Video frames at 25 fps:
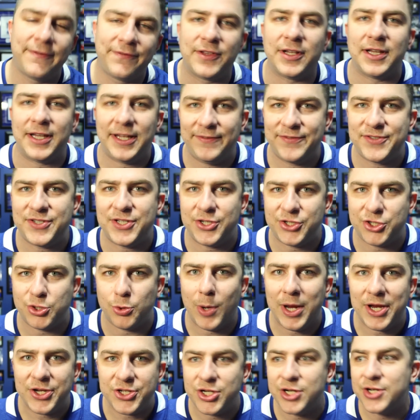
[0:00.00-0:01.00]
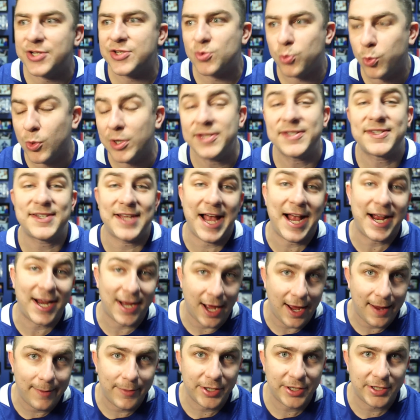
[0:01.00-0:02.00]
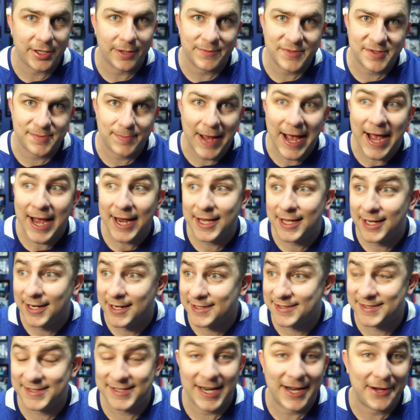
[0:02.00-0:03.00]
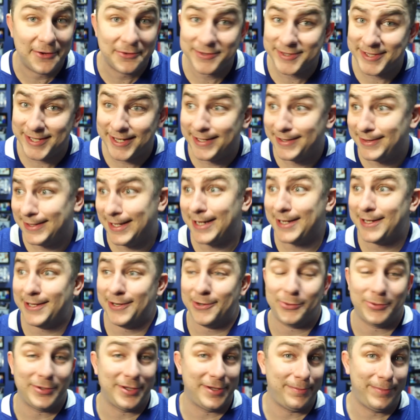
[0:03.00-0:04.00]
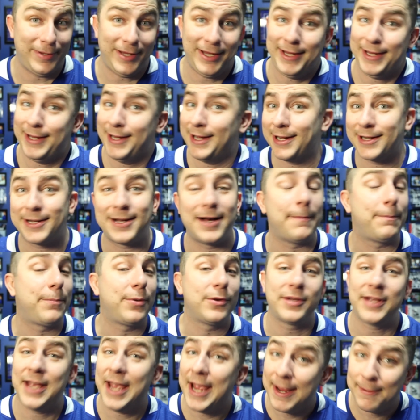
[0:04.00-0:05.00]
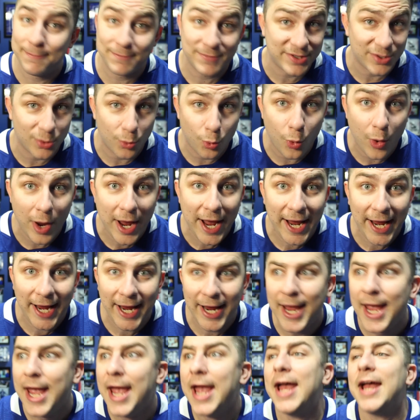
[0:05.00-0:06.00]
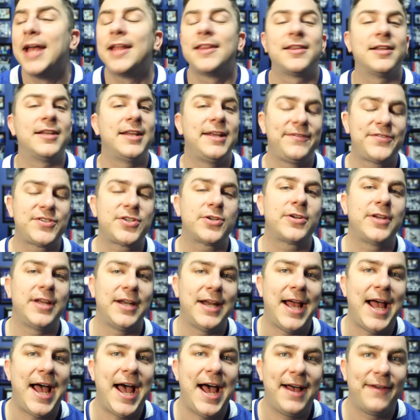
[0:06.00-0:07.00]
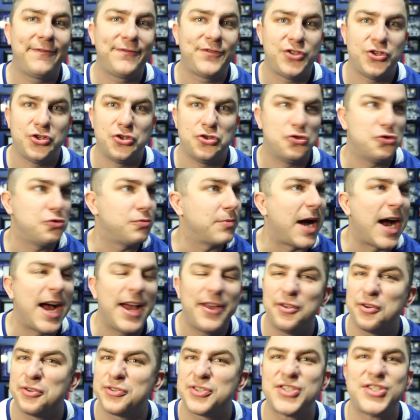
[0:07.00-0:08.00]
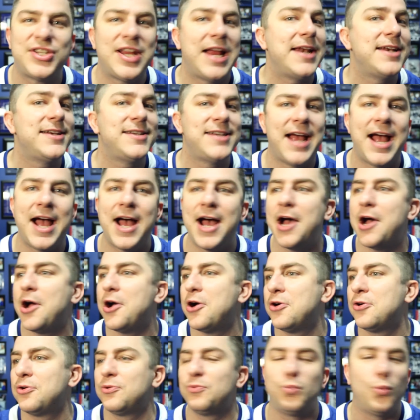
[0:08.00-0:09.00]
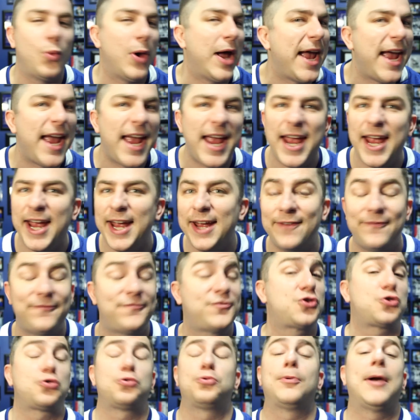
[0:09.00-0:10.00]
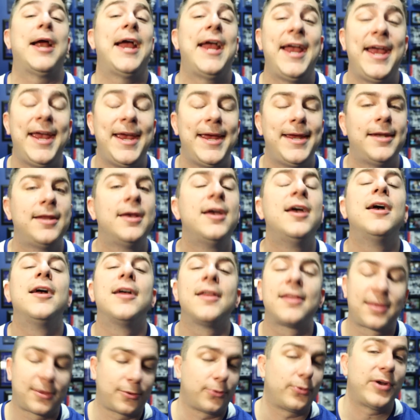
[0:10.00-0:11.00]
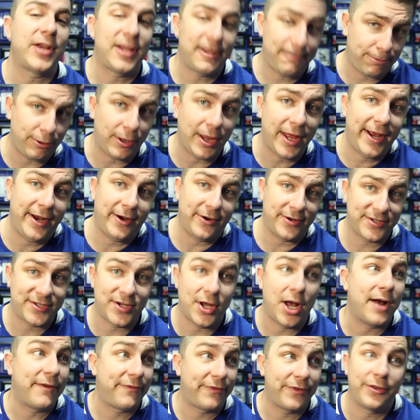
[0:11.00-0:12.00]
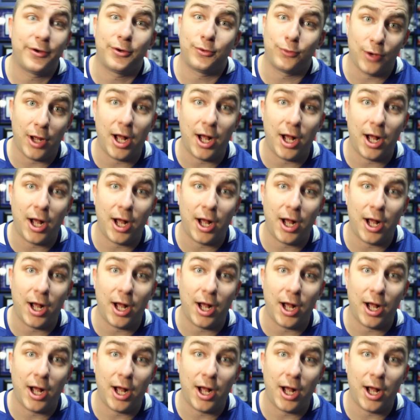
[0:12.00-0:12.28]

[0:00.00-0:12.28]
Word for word: of the Leafs situation is once Zach Hyman comes back, and it sounds like that could only be a couple games away, the Leafs are going to have to either send down, waive, trade three players off of their